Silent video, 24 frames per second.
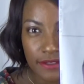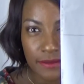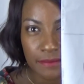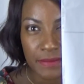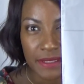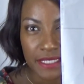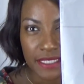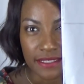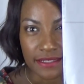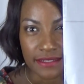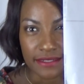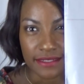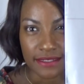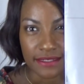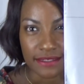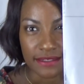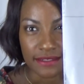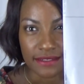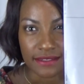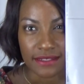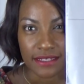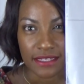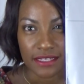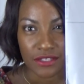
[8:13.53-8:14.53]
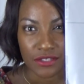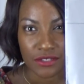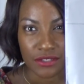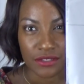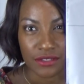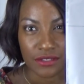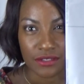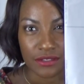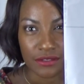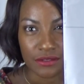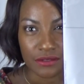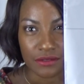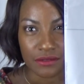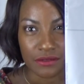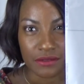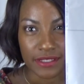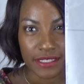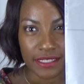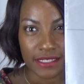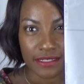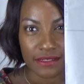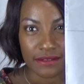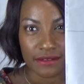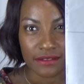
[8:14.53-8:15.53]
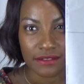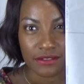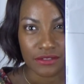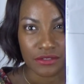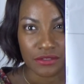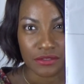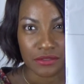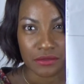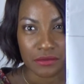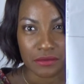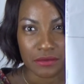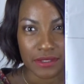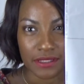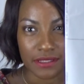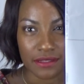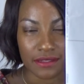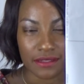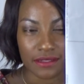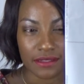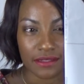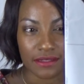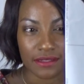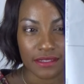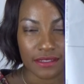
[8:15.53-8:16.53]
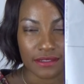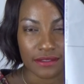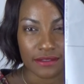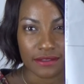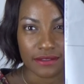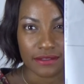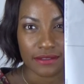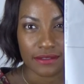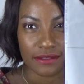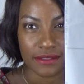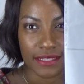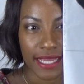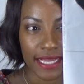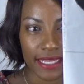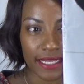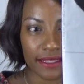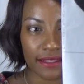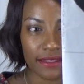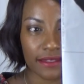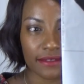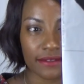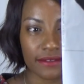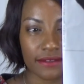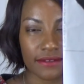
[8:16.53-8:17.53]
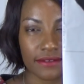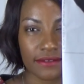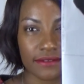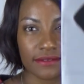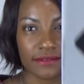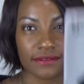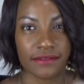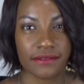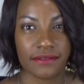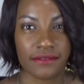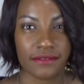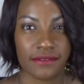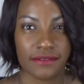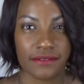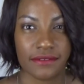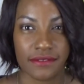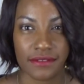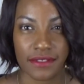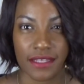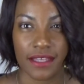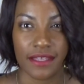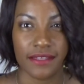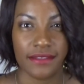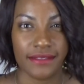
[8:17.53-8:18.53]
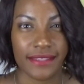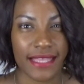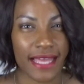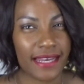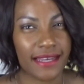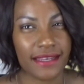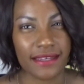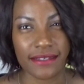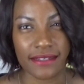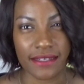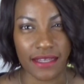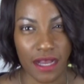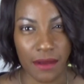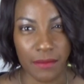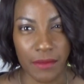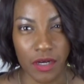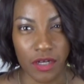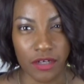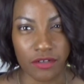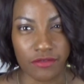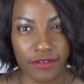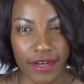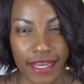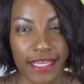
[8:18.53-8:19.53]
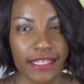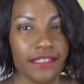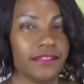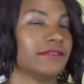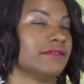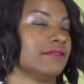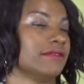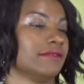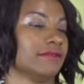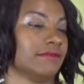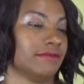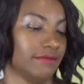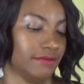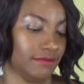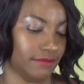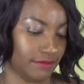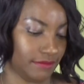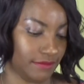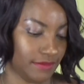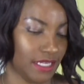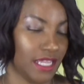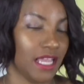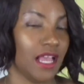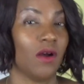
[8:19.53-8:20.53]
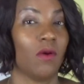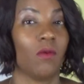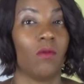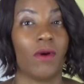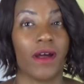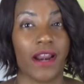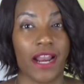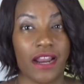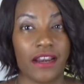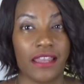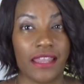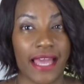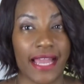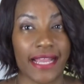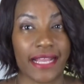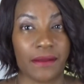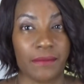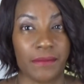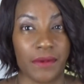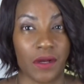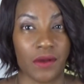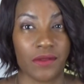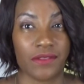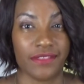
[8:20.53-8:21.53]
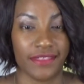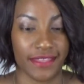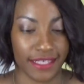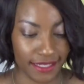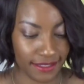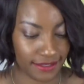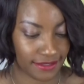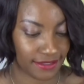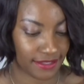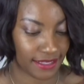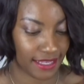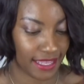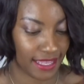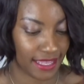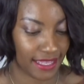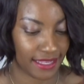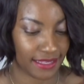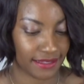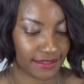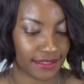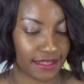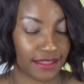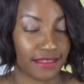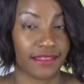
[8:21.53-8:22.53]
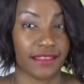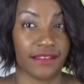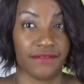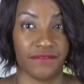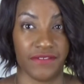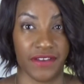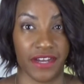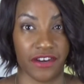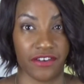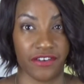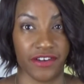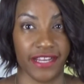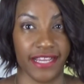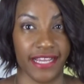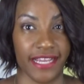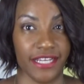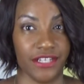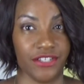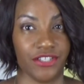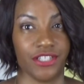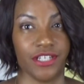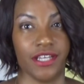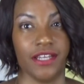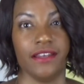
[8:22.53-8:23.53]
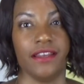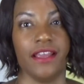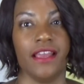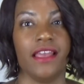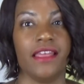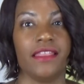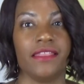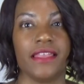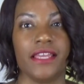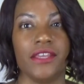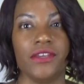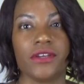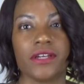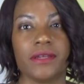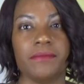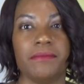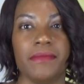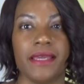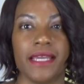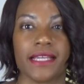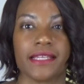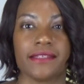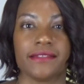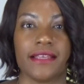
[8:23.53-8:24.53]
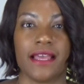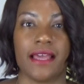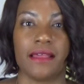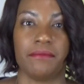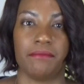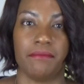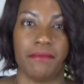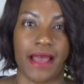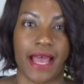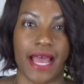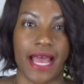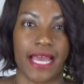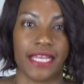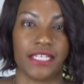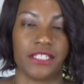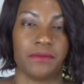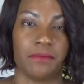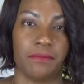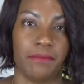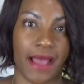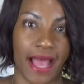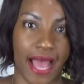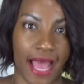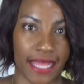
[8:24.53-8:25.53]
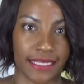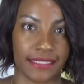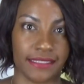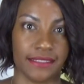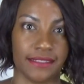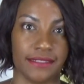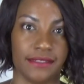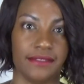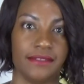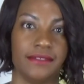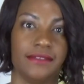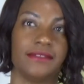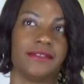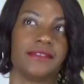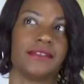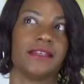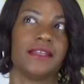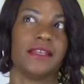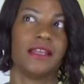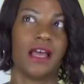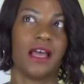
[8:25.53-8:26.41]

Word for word: pieces you can do with this legging that didn't come out right what I like about this is the variation that you can mix and match patterns,